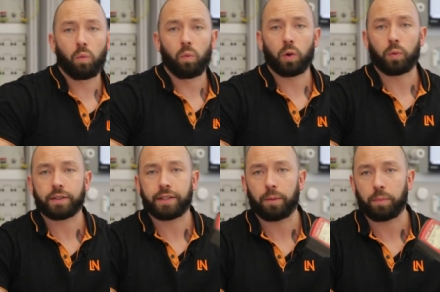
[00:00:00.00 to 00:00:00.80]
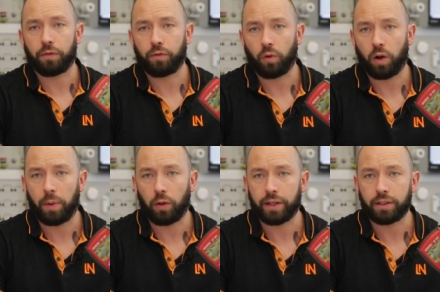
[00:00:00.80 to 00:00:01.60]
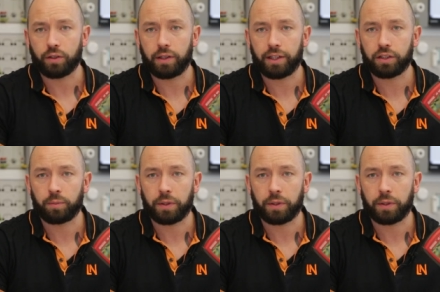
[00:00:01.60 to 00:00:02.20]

what we said before about the insulation